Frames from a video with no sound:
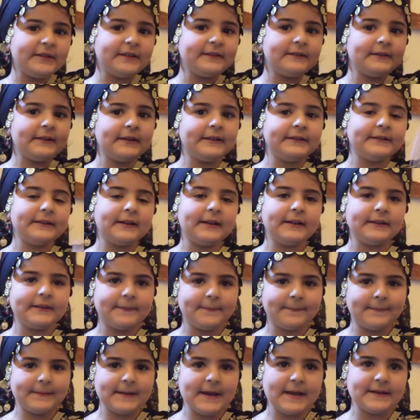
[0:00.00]
it in its
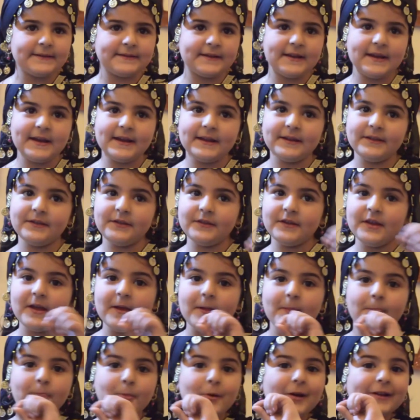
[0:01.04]
place and
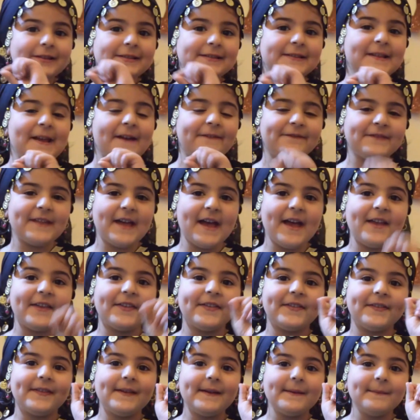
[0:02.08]
not left a
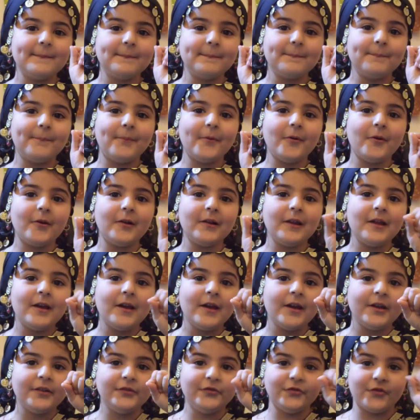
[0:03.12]
simple
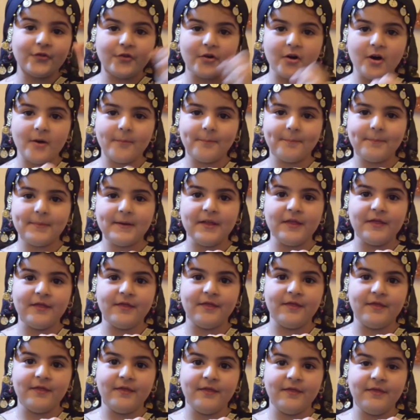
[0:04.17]
drop.
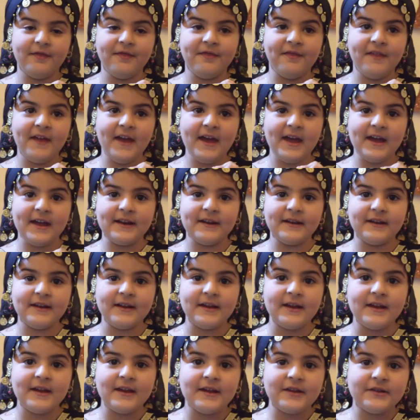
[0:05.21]
Then
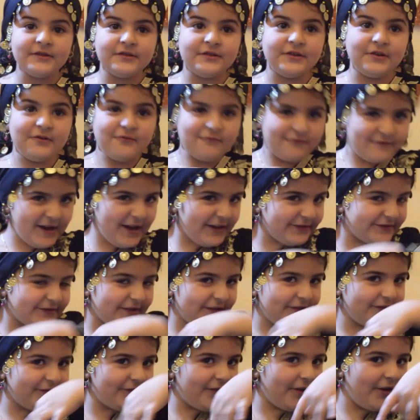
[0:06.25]
she rushed
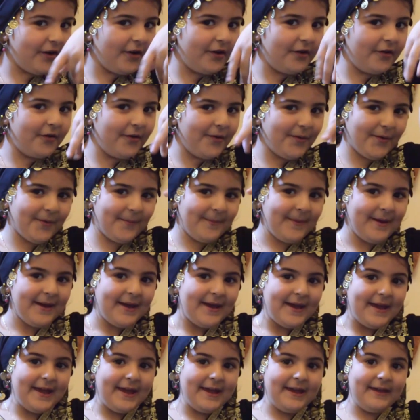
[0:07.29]
into her room,
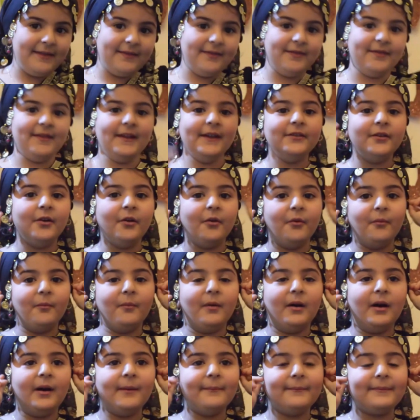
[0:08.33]
and then her
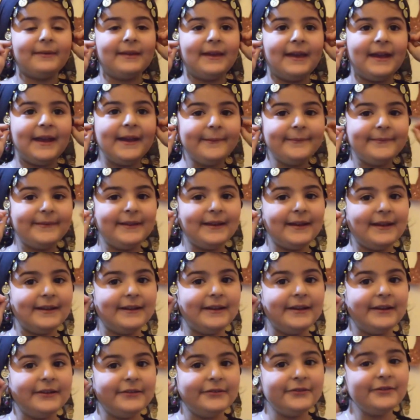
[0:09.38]
mom came
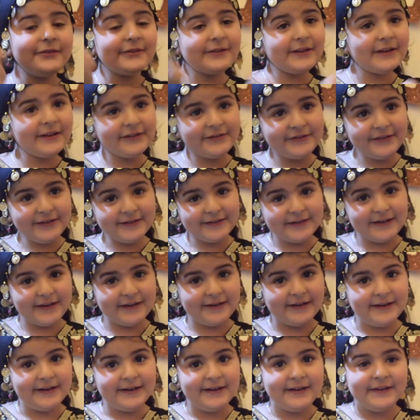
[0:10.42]
in to cook
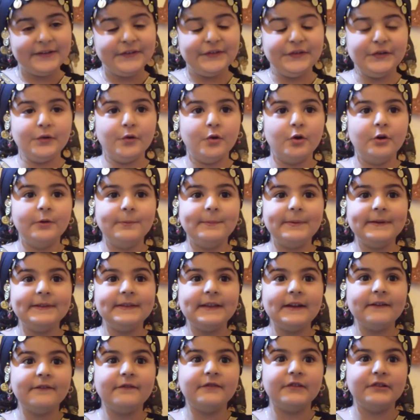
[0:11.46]
dinner. She opened
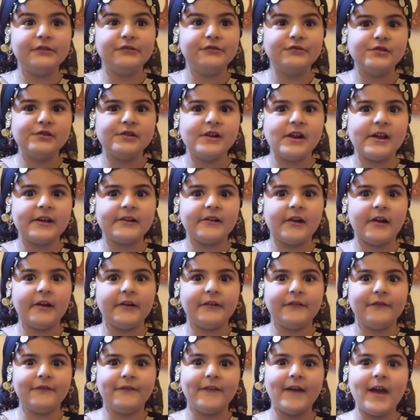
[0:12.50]
the refrigerator
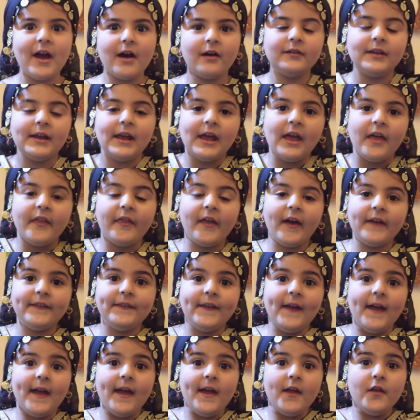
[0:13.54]
and found that
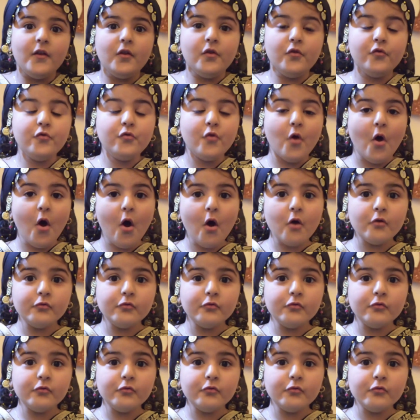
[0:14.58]
no